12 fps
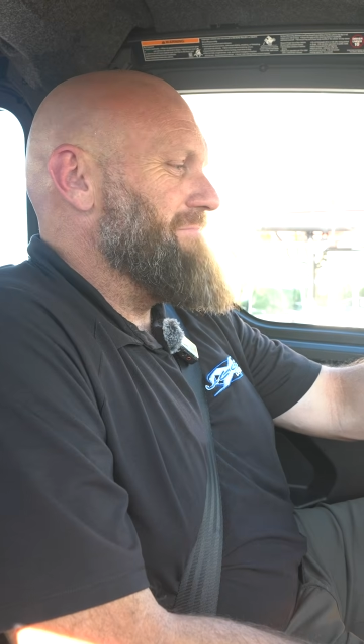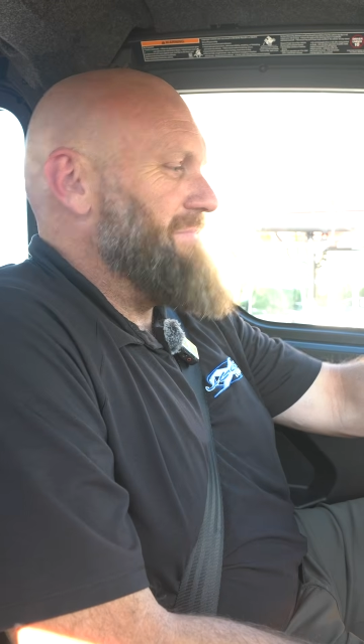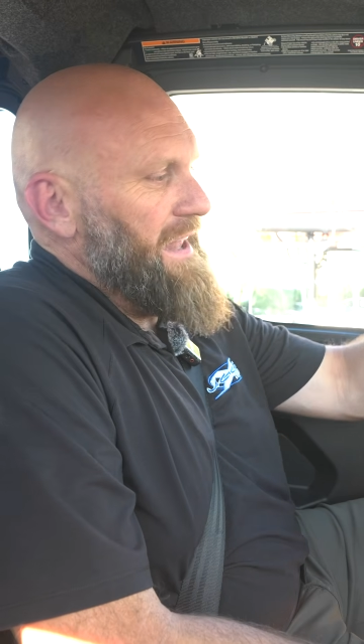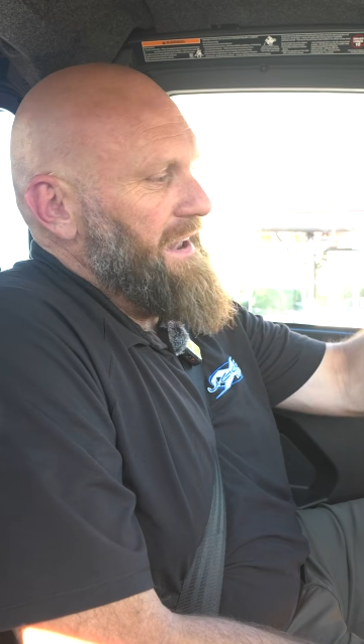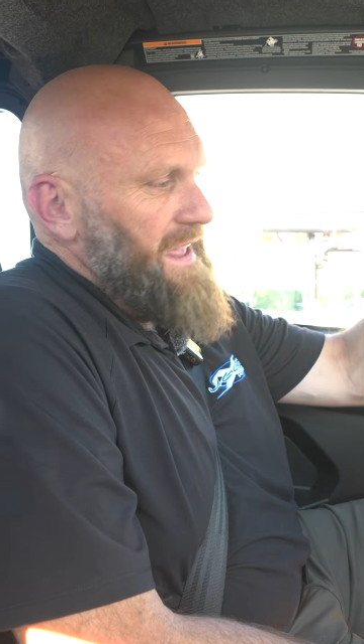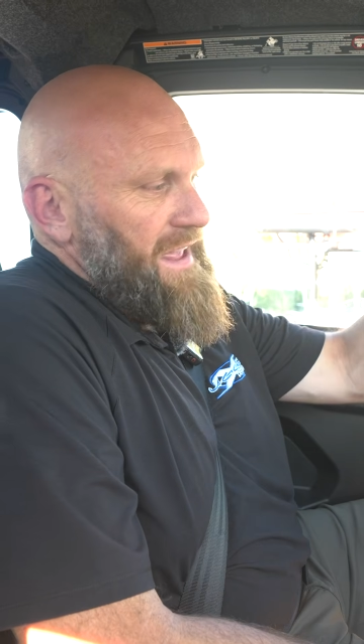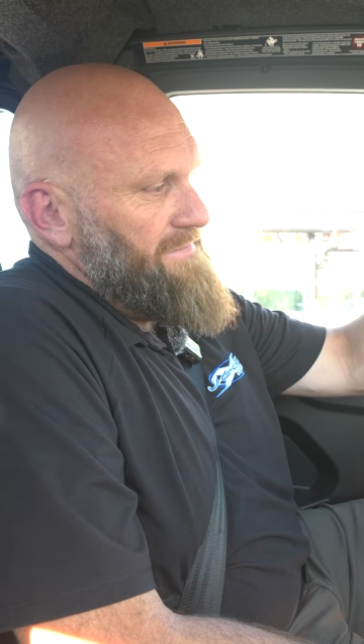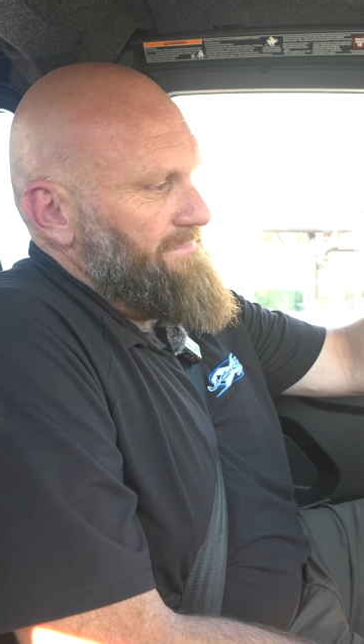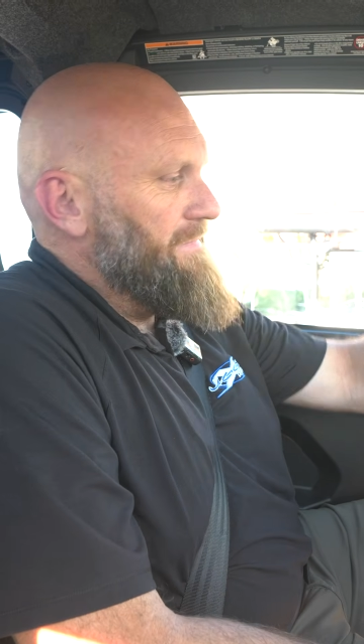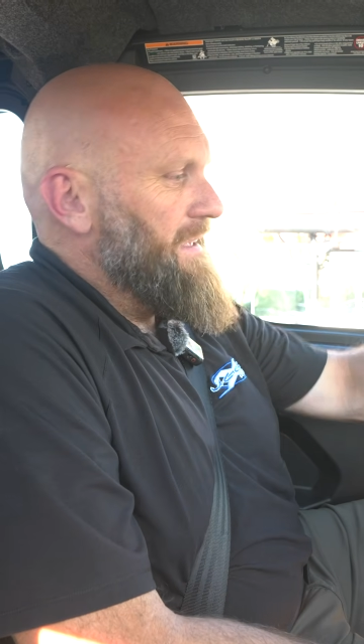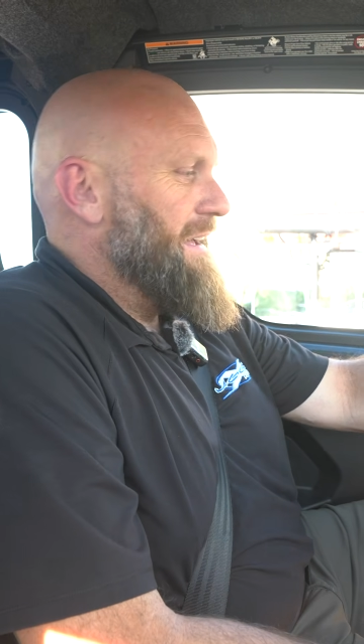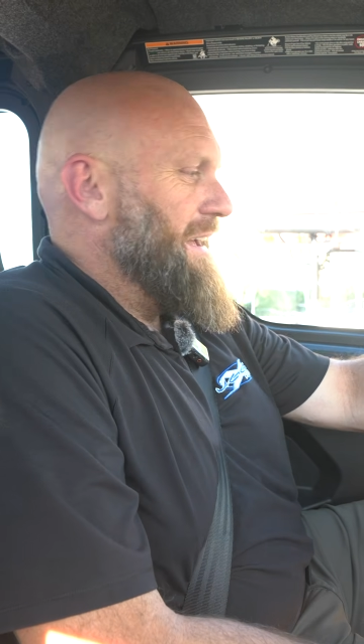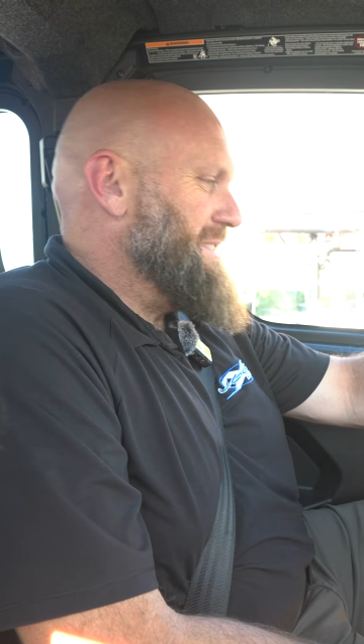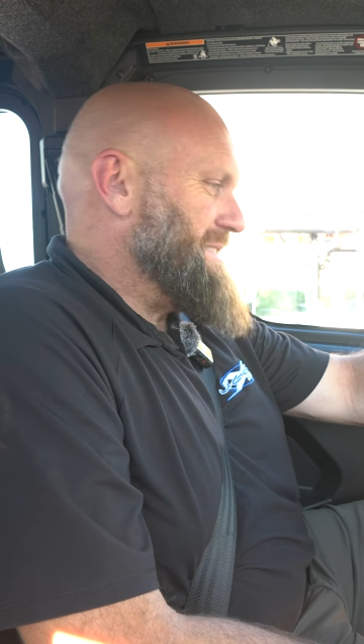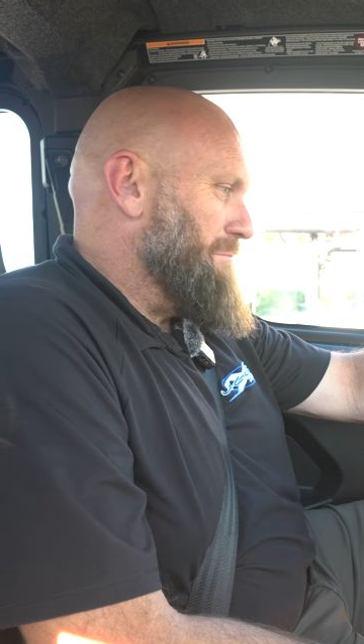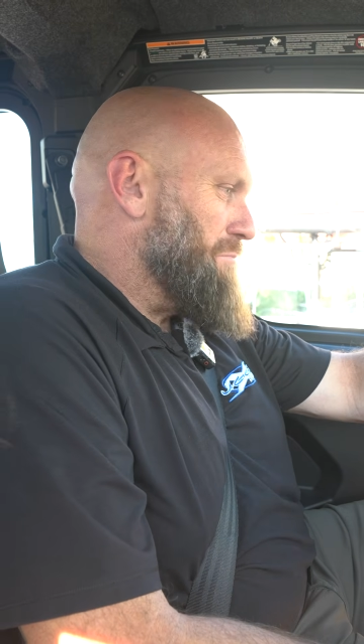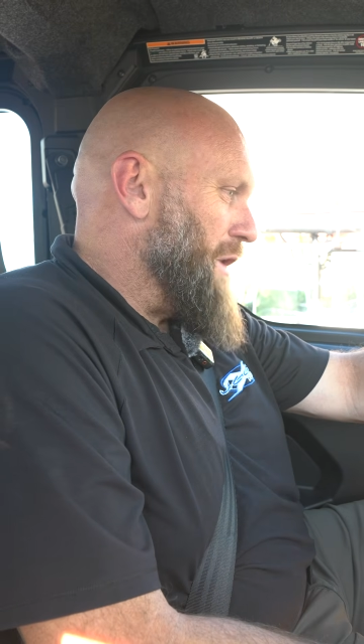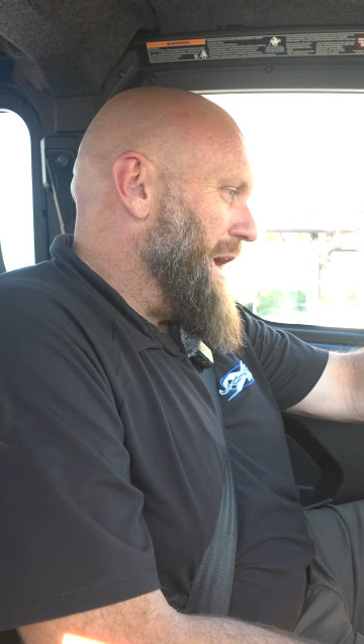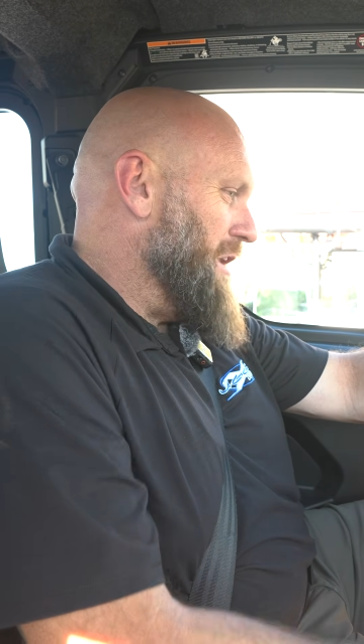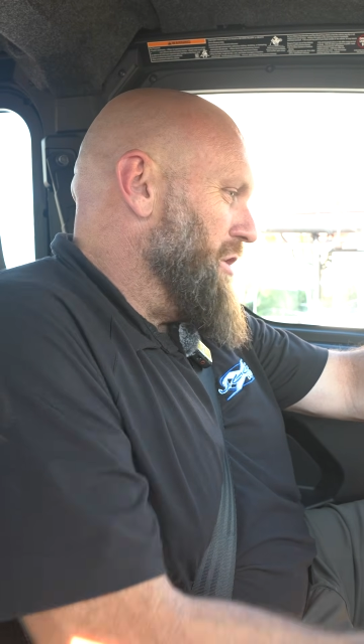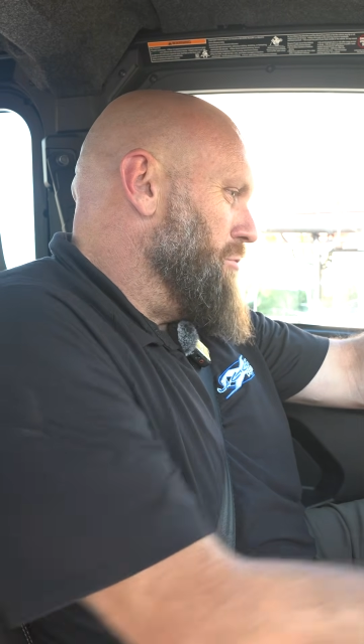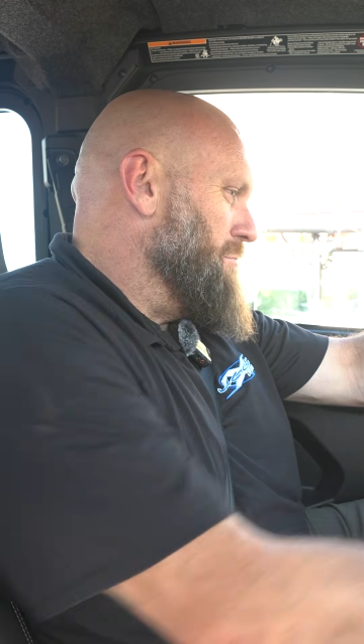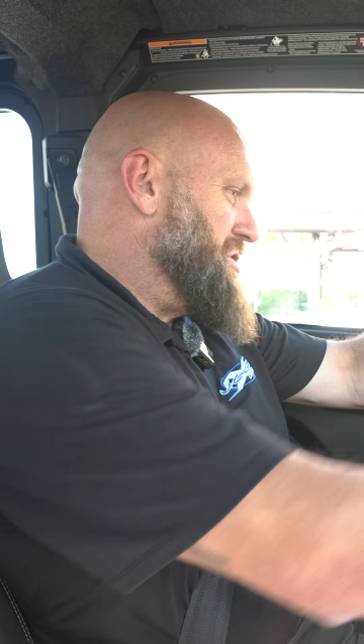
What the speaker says: It's a brand new